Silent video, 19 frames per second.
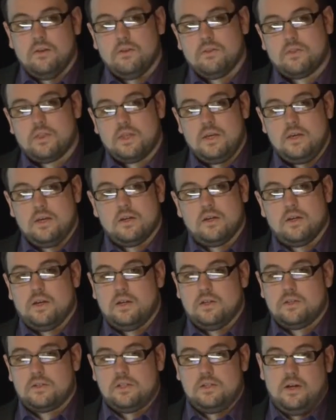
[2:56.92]

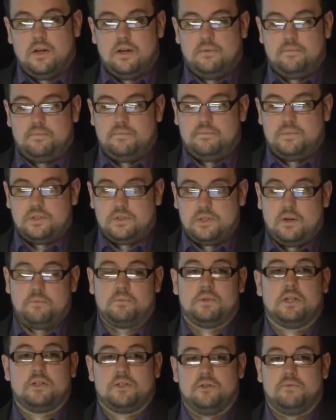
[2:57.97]
the
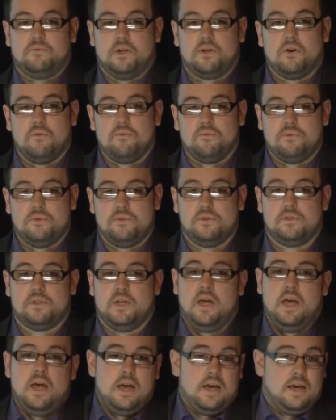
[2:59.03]
subject of the conference
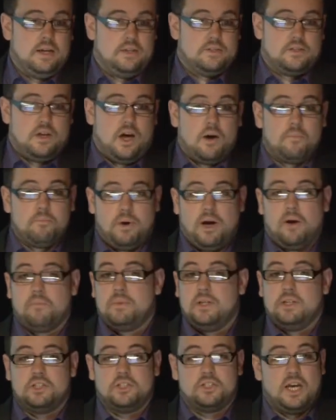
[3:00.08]
is
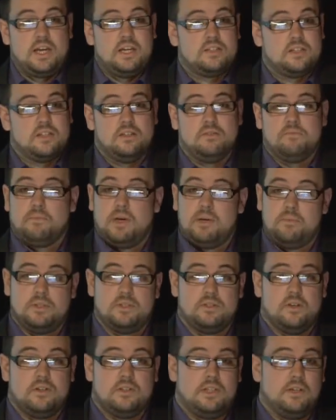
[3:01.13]
unpublished data, maybe
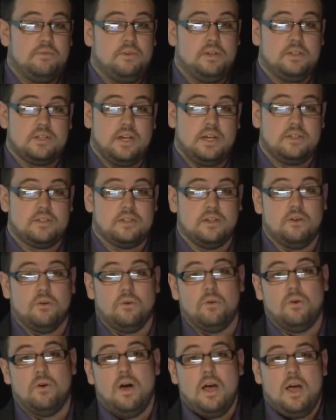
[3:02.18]
scientific data,
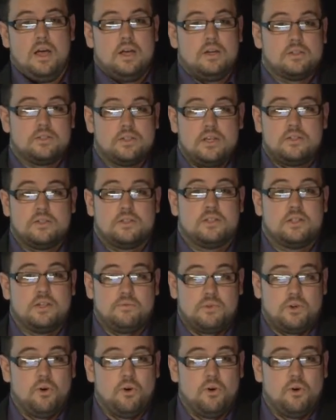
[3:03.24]
or sensitive